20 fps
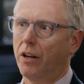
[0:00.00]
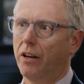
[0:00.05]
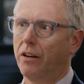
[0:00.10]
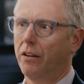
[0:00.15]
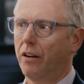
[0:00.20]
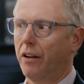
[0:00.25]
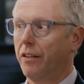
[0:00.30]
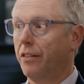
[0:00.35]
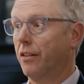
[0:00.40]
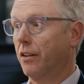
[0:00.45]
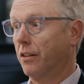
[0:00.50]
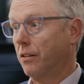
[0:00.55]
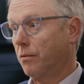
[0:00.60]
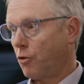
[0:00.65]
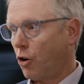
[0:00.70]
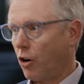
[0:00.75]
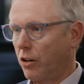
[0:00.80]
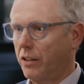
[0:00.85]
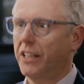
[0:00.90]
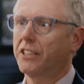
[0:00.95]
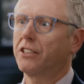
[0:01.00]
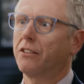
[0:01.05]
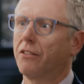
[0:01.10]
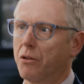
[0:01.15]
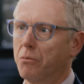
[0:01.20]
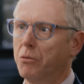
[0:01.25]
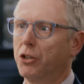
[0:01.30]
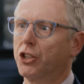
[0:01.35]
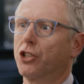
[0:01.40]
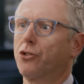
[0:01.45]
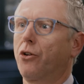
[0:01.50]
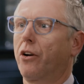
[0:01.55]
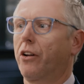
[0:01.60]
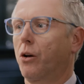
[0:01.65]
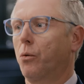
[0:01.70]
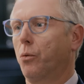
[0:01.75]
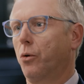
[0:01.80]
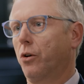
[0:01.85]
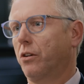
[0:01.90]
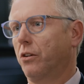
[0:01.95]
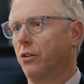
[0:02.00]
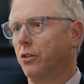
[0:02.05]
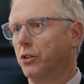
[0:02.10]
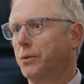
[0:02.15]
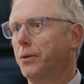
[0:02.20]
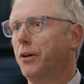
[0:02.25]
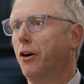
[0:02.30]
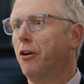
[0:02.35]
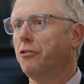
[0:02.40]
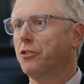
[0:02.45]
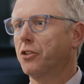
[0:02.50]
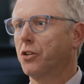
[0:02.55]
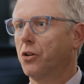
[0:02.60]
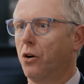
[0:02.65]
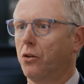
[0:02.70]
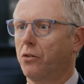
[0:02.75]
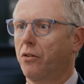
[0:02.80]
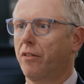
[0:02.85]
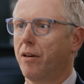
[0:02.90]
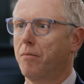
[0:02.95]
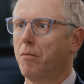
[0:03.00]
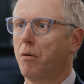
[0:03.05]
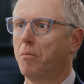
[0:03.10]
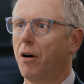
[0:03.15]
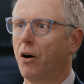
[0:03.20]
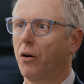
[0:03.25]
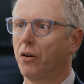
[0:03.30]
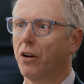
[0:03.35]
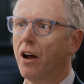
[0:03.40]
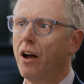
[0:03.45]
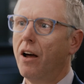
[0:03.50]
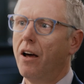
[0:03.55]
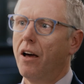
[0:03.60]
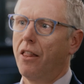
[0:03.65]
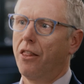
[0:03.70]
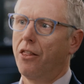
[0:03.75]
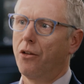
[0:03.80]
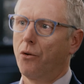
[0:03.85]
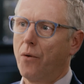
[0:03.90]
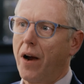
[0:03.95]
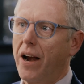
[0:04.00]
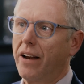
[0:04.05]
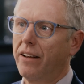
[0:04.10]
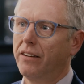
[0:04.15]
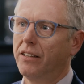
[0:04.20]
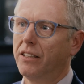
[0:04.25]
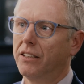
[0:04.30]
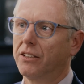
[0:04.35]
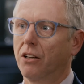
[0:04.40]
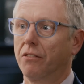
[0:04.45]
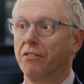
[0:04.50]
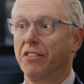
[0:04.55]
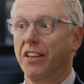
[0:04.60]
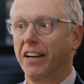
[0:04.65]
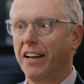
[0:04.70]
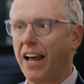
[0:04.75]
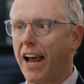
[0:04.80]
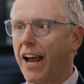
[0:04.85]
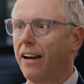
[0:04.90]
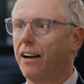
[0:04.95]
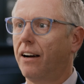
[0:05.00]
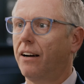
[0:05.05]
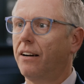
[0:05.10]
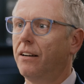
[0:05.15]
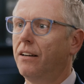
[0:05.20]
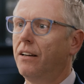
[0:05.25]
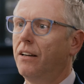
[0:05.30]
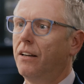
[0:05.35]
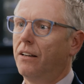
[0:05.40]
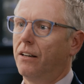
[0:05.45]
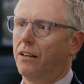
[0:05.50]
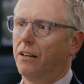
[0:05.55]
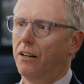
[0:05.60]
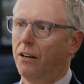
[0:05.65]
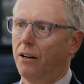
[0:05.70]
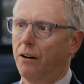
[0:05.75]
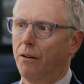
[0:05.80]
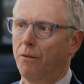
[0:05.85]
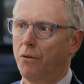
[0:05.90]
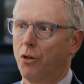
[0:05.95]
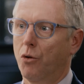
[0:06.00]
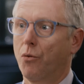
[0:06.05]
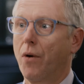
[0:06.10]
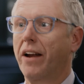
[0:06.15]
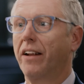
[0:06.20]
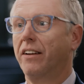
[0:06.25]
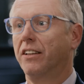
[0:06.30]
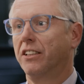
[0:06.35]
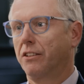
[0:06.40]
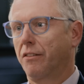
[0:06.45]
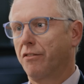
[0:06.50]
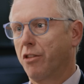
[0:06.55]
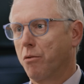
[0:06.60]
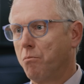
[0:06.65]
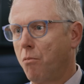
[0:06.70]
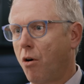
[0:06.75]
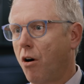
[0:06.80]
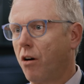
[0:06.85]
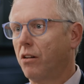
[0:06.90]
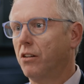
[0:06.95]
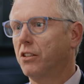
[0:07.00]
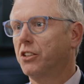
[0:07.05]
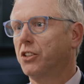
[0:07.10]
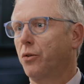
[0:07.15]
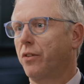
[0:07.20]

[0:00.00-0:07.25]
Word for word: in, in the context of the mission critical workloads, we often talk to them about the readiness of the data, uh, the readiness of the models?